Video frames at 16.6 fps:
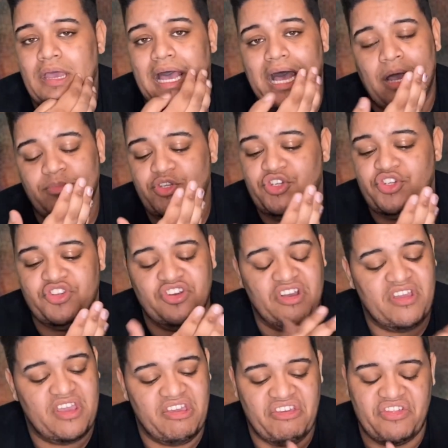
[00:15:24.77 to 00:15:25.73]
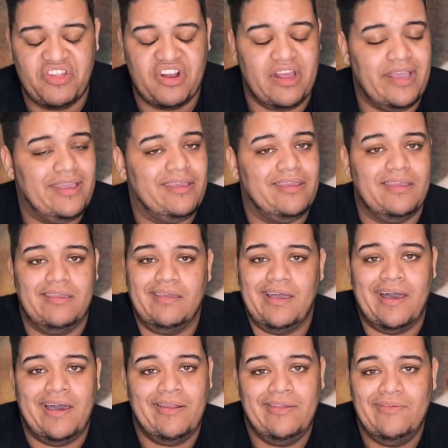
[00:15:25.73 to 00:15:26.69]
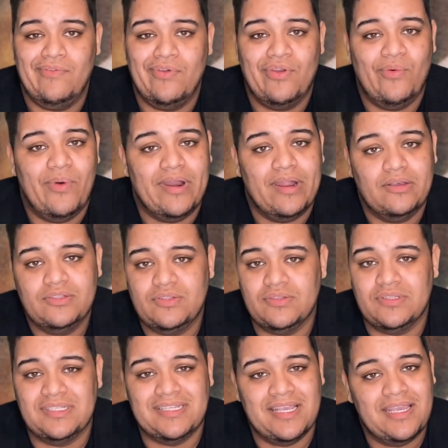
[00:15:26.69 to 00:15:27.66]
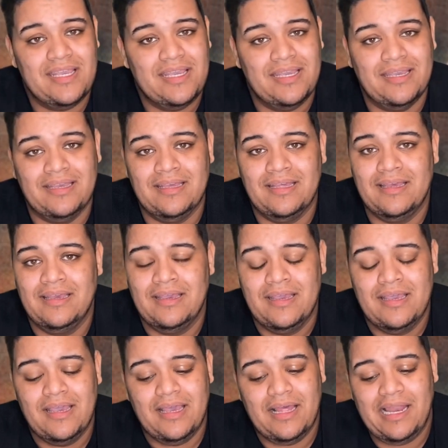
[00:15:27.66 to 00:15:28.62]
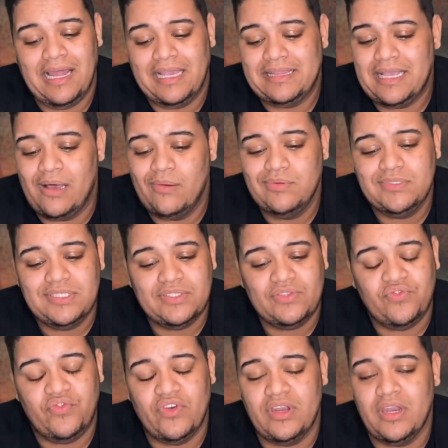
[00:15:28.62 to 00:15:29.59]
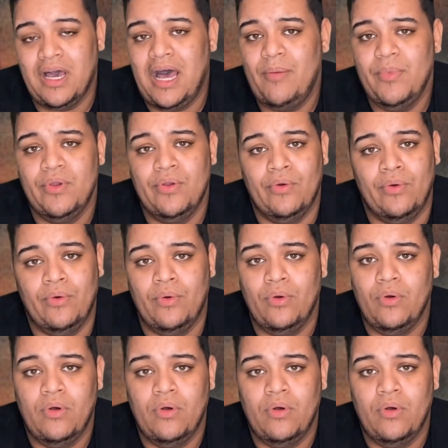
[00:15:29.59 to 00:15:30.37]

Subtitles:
I'm shooketh. Like, I don't even know what else to say. Like, that was just phenomenal.